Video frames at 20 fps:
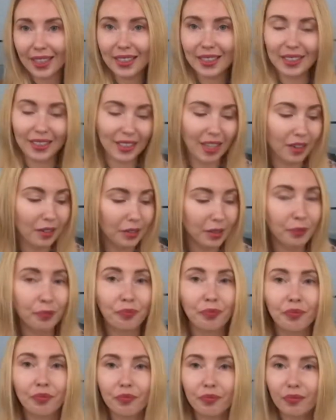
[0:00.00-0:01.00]
great stuff.
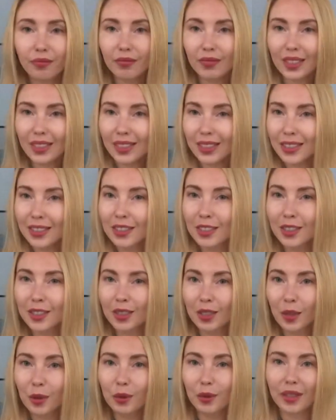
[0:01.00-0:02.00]
I
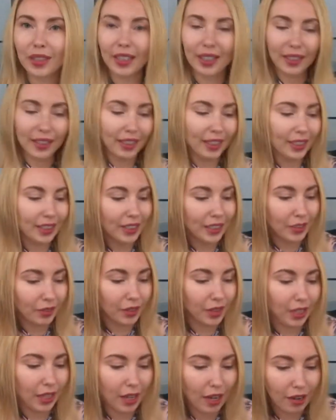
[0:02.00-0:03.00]
just wrote like the list
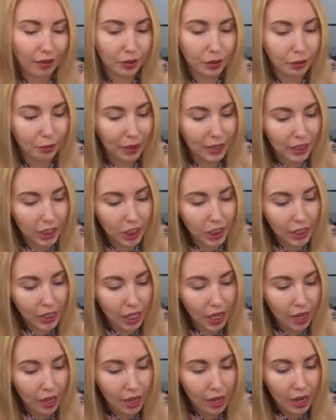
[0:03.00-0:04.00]
what I have to mention.
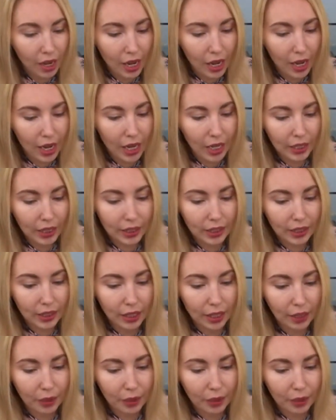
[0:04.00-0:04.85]
And